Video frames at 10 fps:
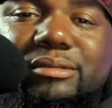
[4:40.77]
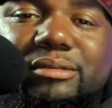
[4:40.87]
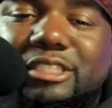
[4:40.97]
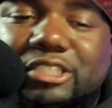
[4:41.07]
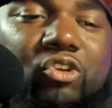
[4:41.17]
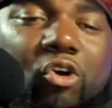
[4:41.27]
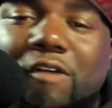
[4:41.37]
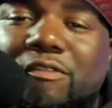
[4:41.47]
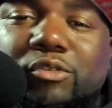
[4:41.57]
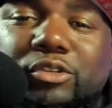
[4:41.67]
This is
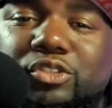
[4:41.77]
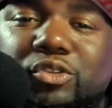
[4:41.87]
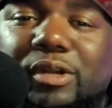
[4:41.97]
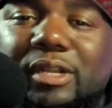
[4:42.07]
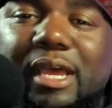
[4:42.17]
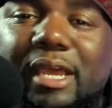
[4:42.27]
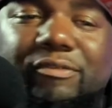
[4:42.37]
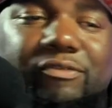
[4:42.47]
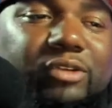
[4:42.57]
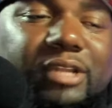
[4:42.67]
all for a storyline
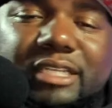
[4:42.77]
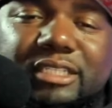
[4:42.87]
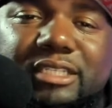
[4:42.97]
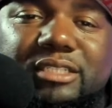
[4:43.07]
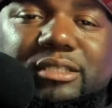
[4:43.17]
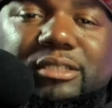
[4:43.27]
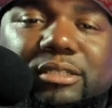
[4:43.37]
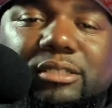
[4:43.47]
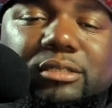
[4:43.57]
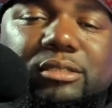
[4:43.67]
for next season.
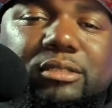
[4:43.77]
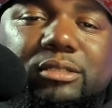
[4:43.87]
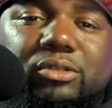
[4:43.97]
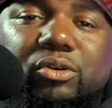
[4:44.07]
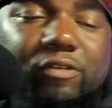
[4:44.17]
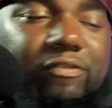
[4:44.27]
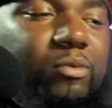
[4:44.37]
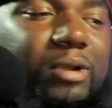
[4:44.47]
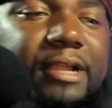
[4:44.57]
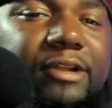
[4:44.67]
Or from
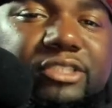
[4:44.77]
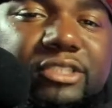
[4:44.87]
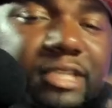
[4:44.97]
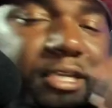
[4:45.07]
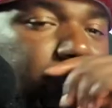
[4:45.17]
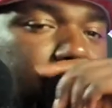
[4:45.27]
what I hear, she's getting her